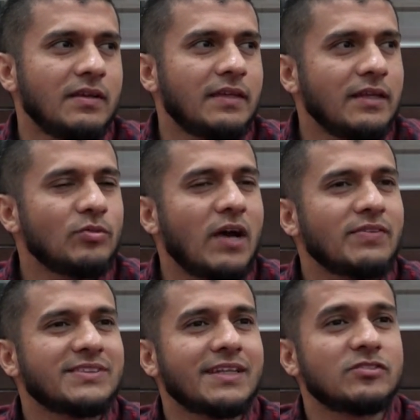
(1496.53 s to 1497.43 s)
They need to have
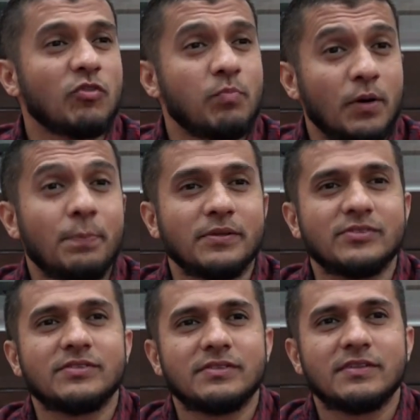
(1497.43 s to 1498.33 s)
a sense of
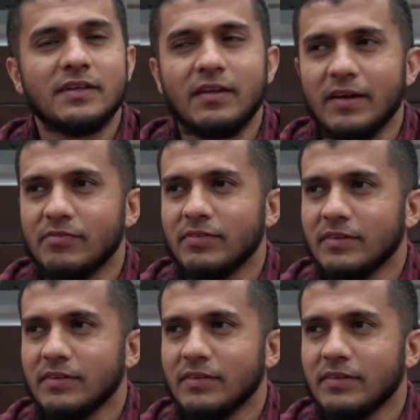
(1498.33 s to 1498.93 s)
purpose in life.